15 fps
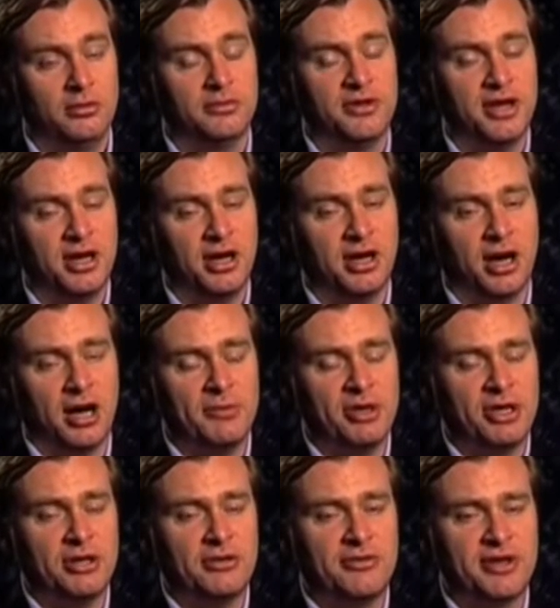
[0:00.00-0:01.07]
Yeah, I
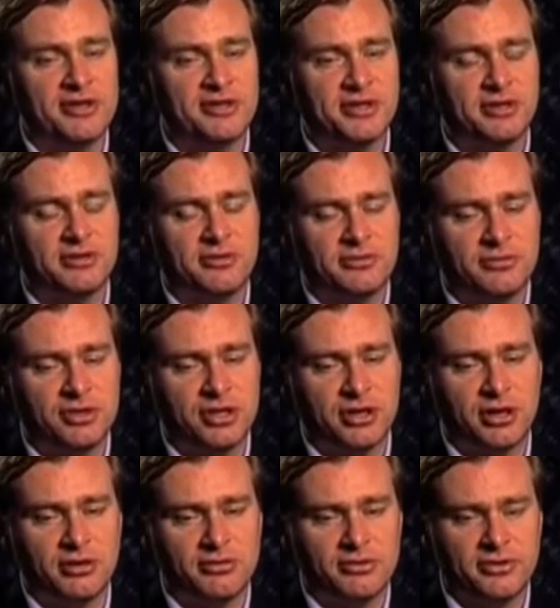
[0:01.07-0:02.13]
mean, there's you
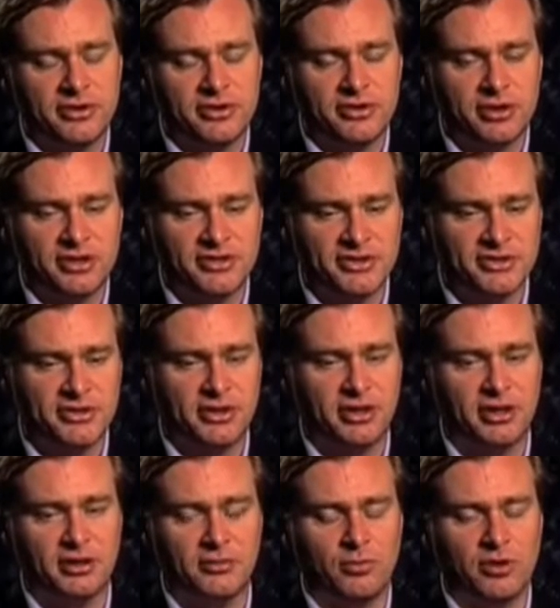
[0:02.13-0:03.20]
know, the trust
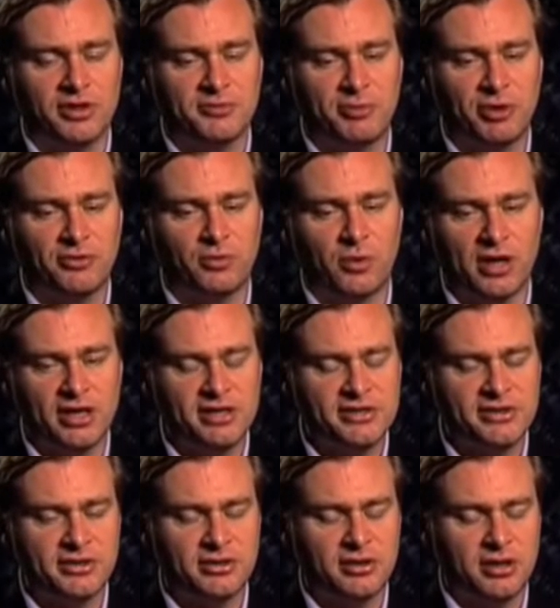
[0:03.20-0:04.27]
works both
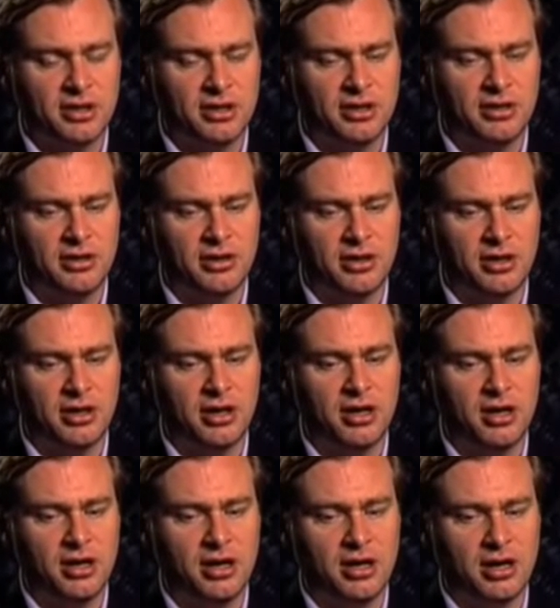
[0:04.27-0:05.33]
ways, and
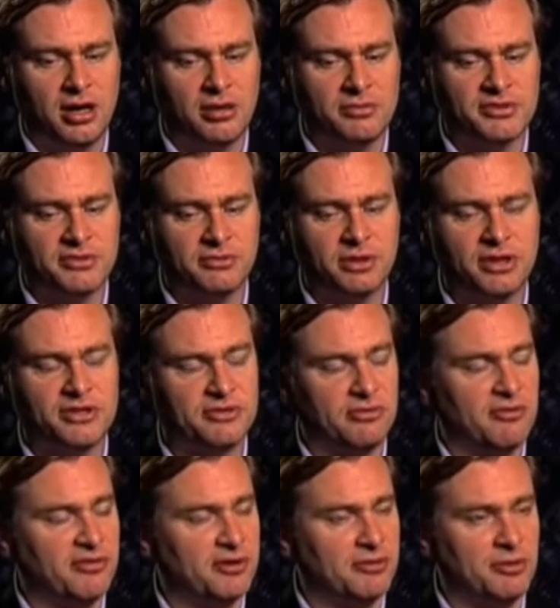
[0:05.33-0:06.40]
it was a really
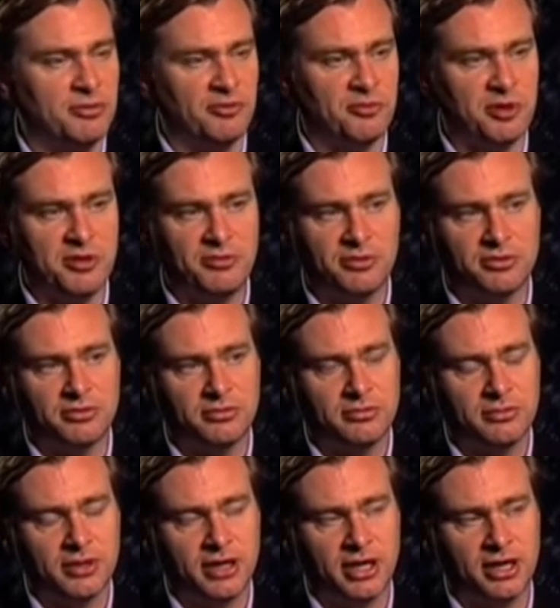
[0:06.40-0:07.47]
terrific group of people,
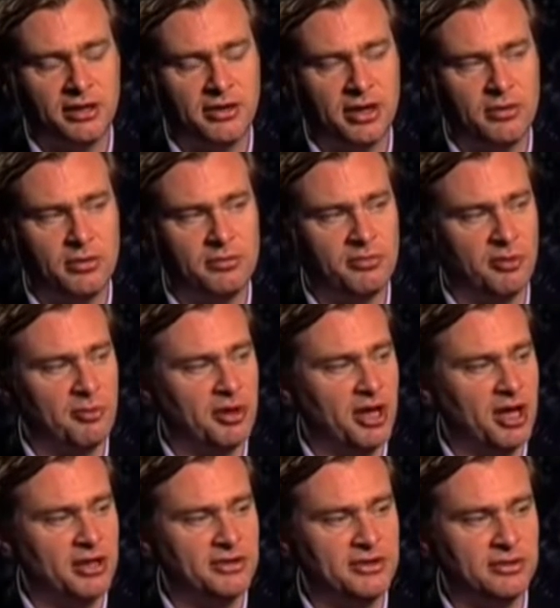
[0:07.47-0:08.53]
and they were
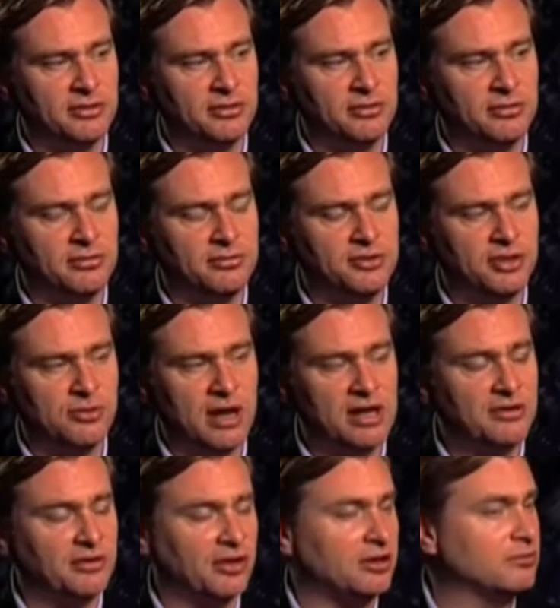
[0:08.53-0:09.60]
prepared to do
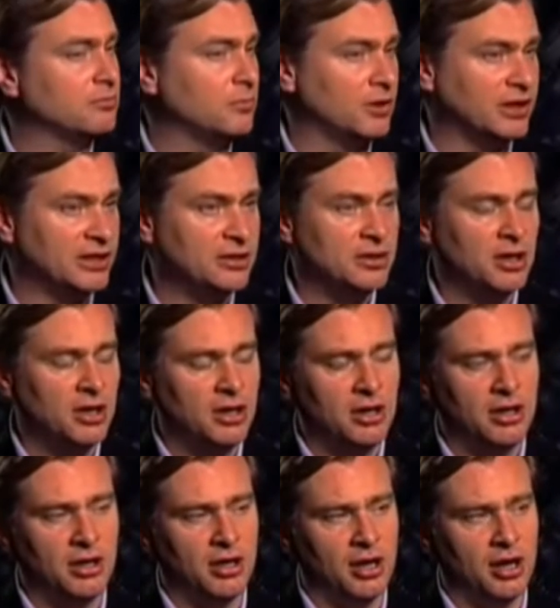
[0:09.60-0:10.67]
anything, really,
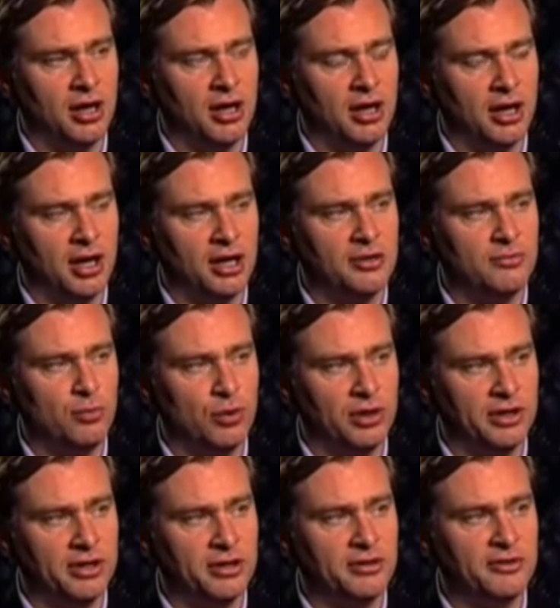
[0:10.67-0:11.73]
and
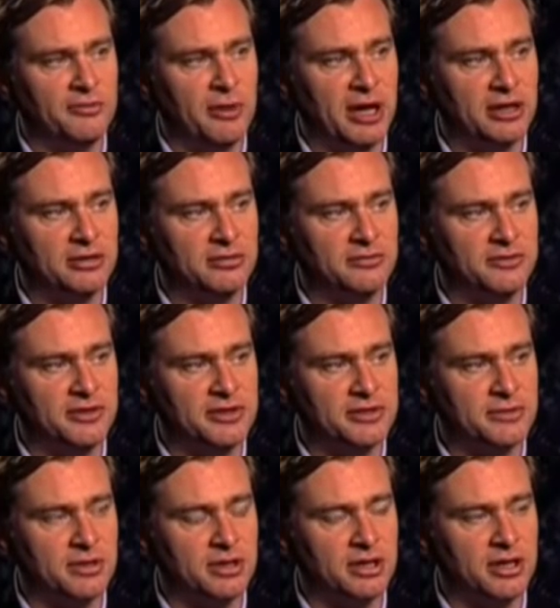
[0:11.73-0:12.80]
really go to the mat for this
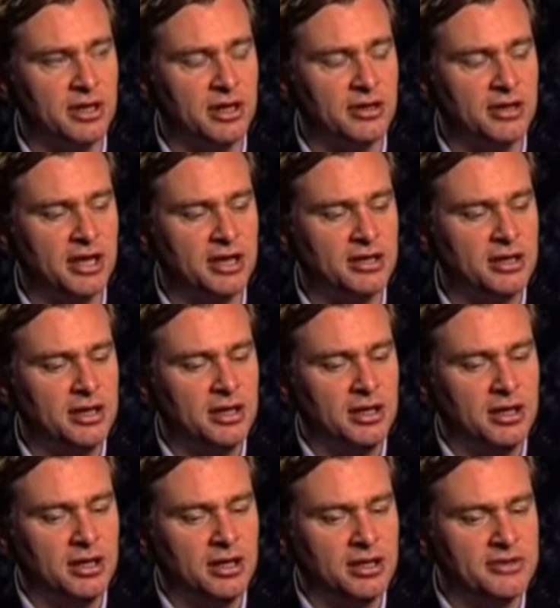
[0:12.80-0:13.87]
one, and that
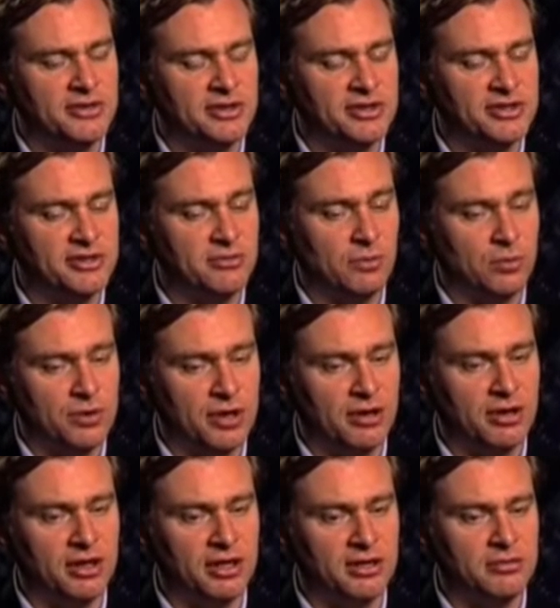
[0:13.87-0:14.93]
is
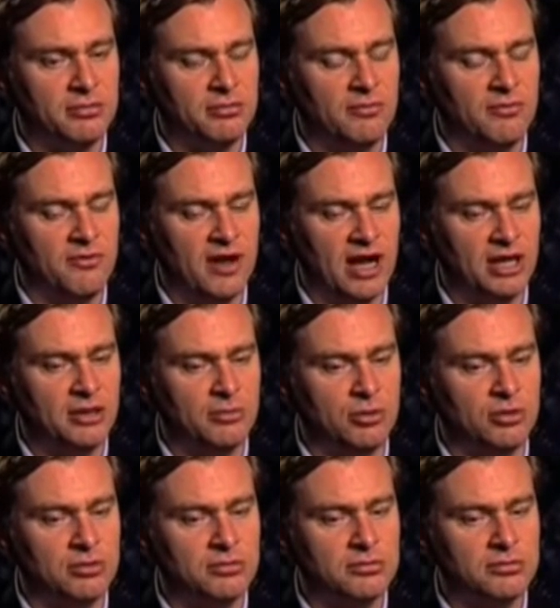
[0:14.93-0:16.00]
extraordinarily valuable